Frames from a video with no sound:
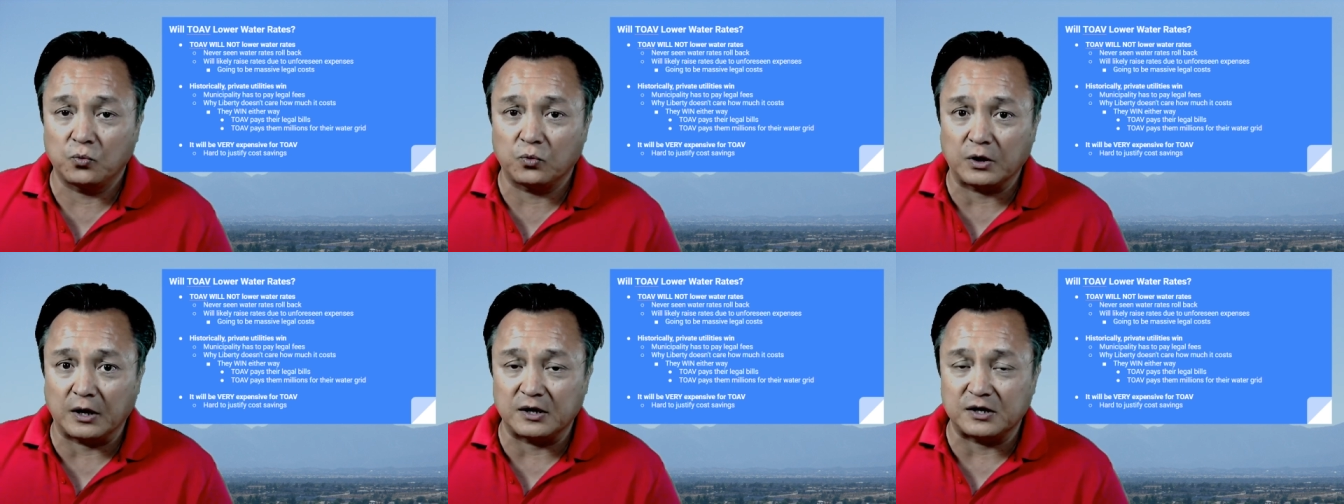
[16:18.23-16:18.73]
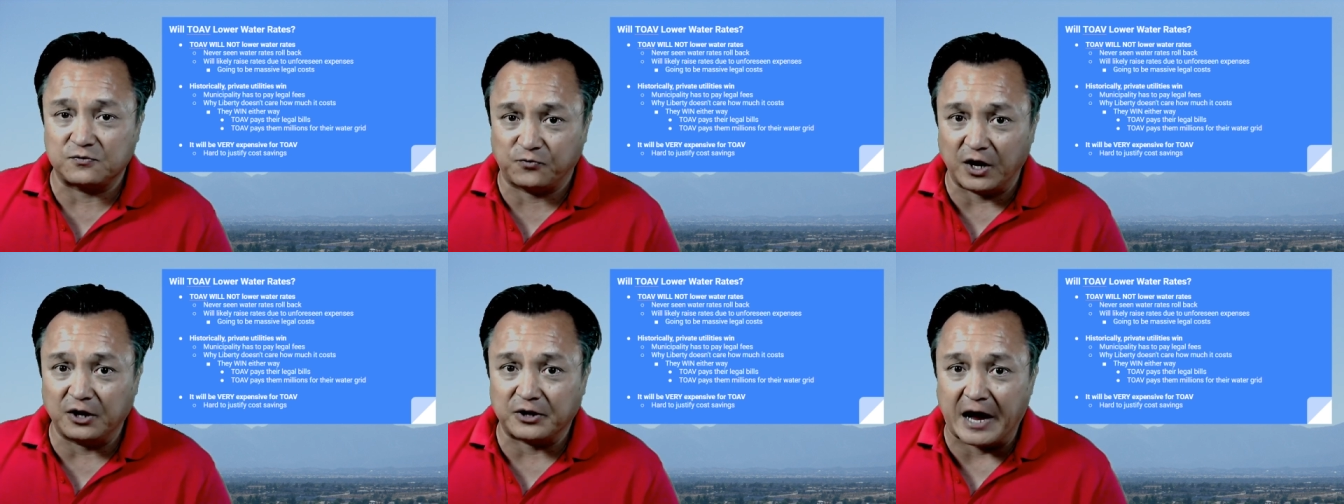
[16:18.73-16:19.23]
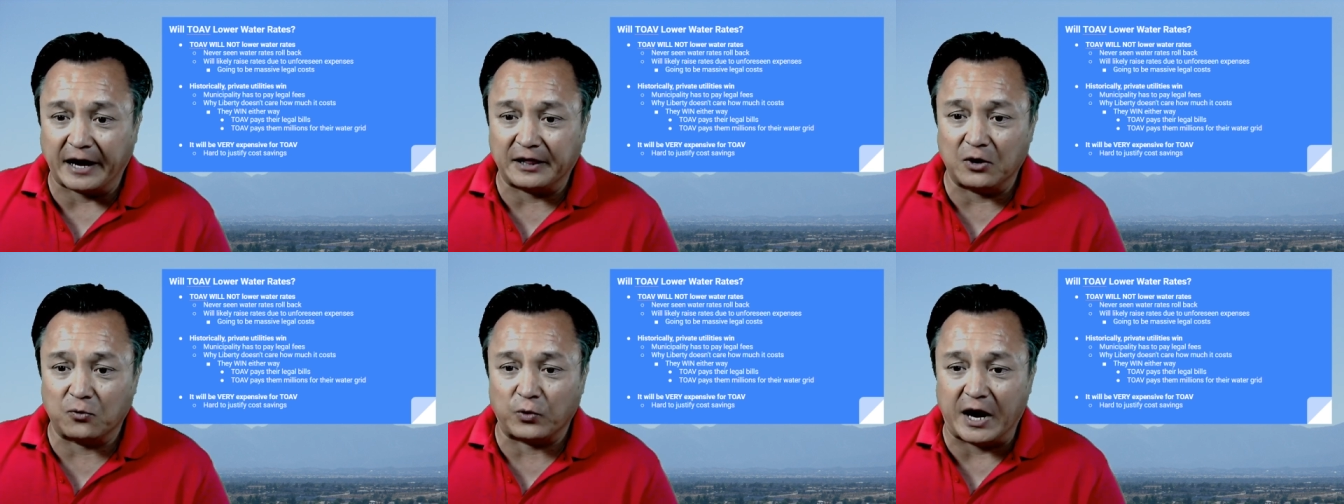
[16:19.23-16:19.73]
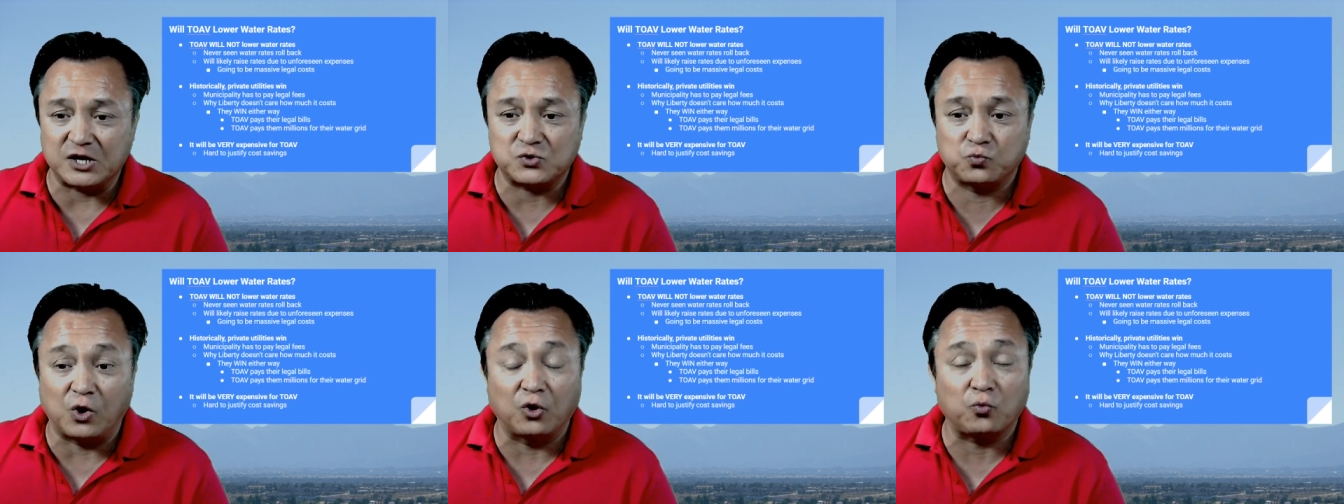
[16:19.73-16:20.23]
that it's very likely rates
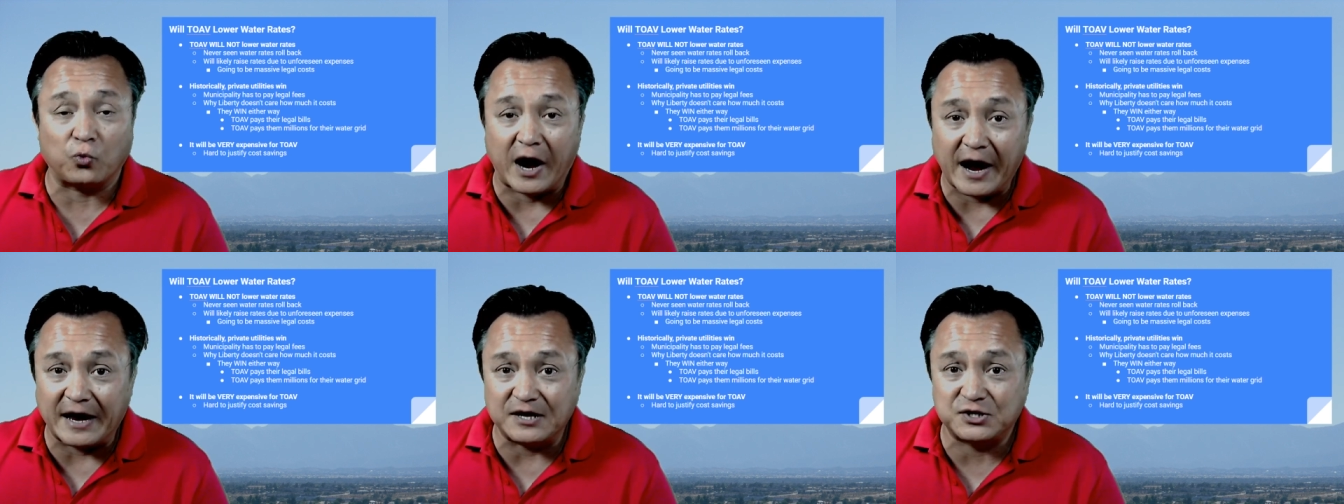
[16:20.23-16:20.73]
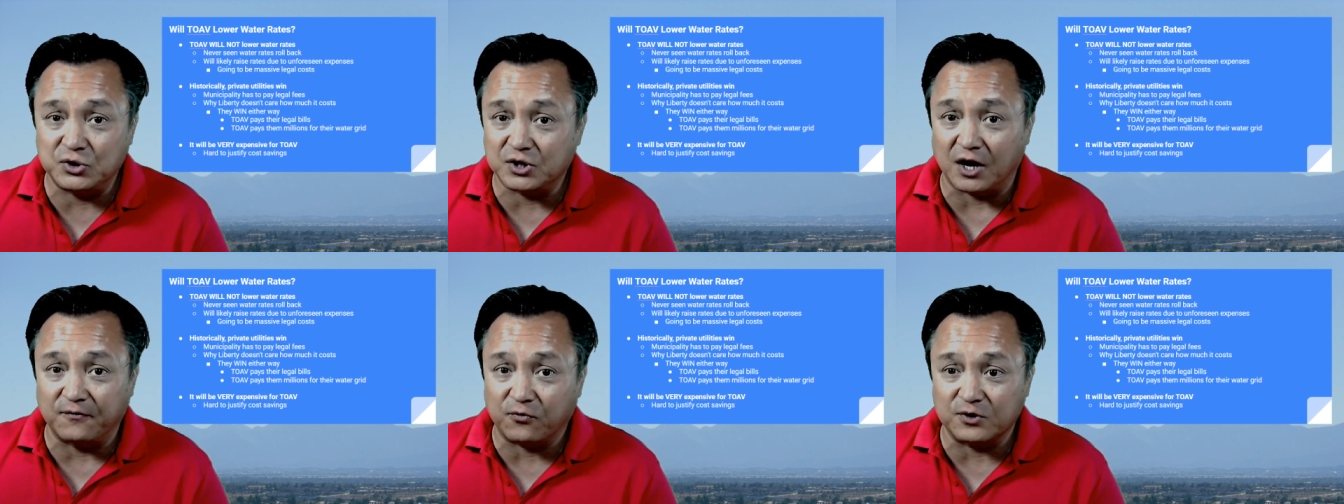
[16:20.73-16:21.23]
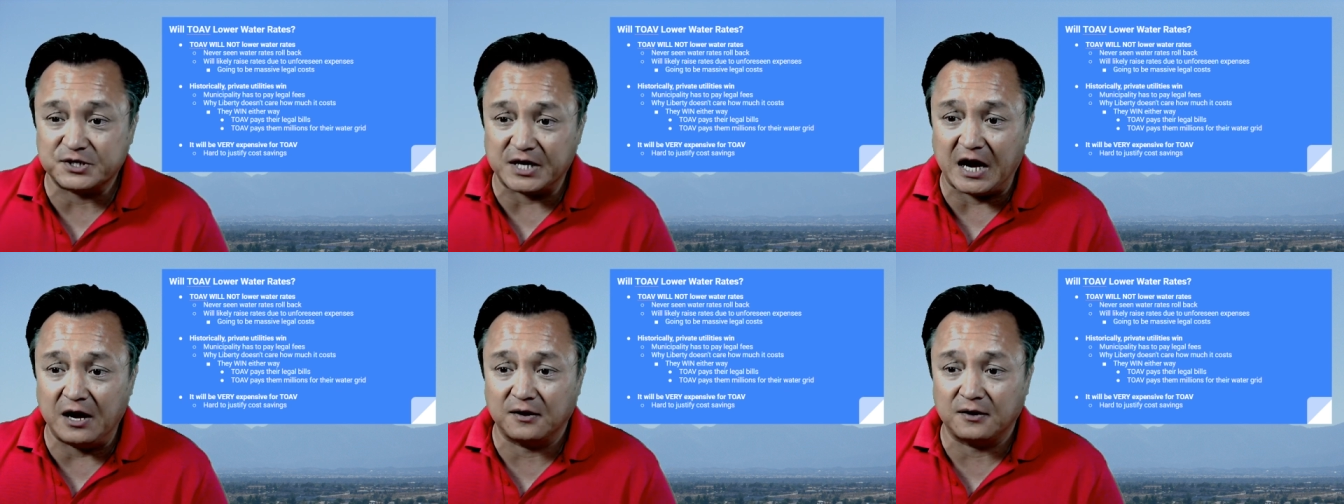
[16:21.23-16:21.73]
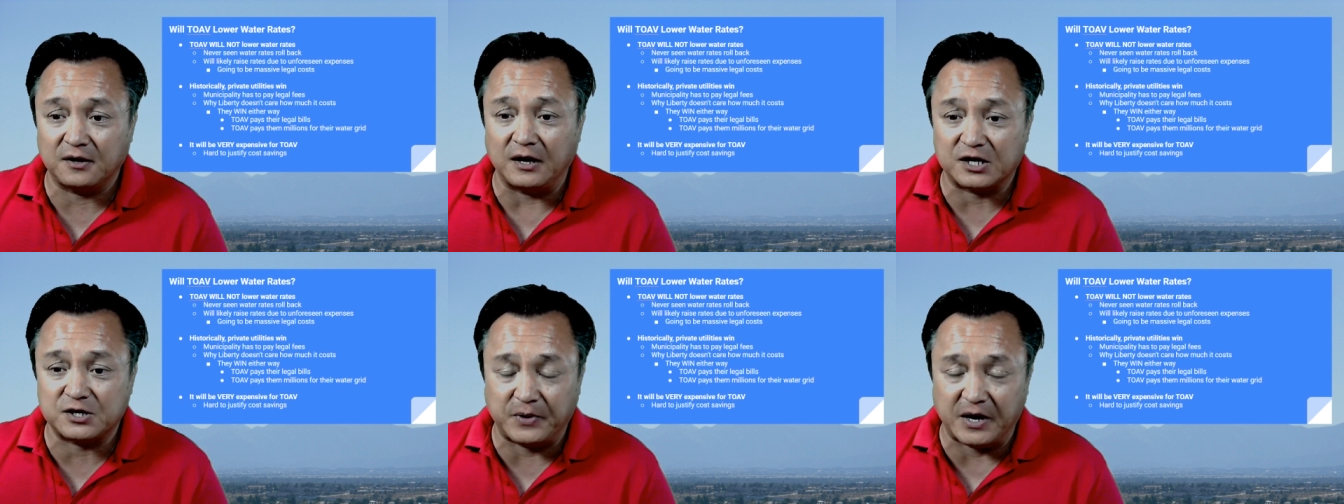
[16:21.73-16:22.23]
will rise due to unforeseen
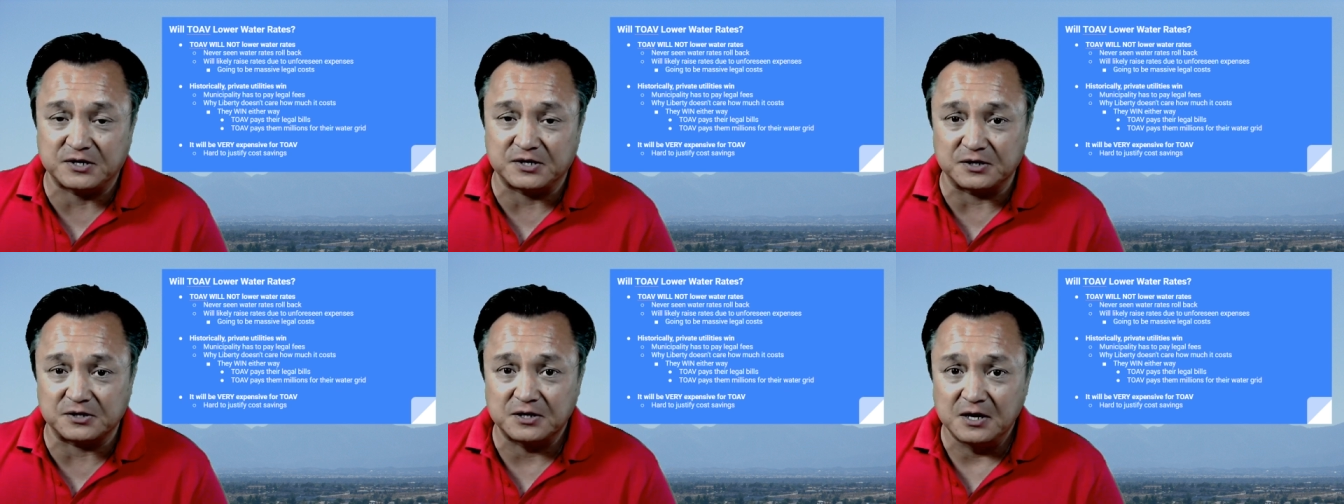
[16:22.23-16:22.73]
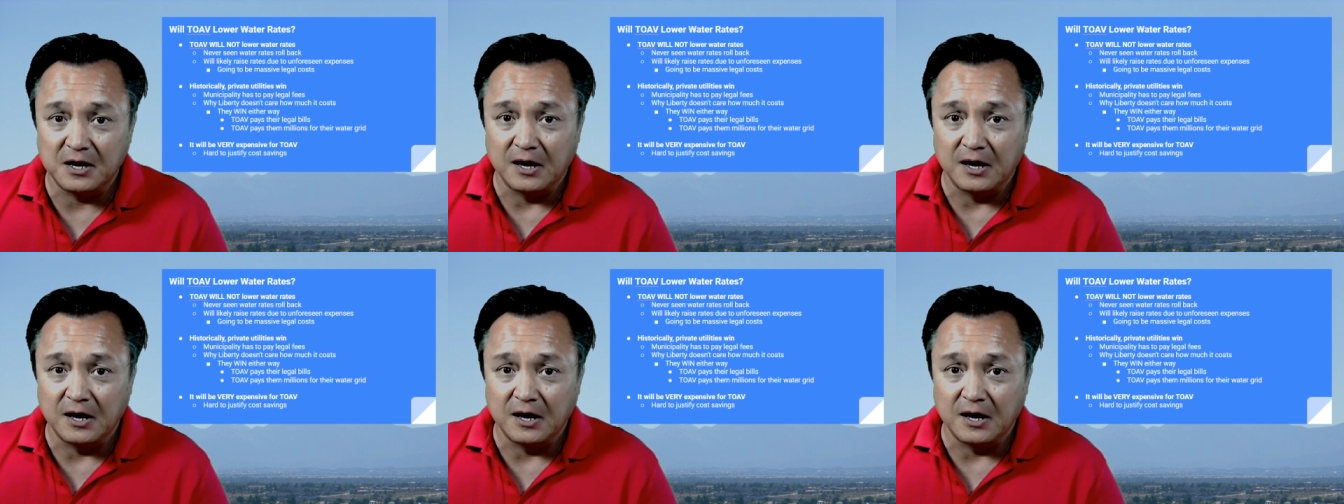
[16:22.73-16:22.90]
expenses.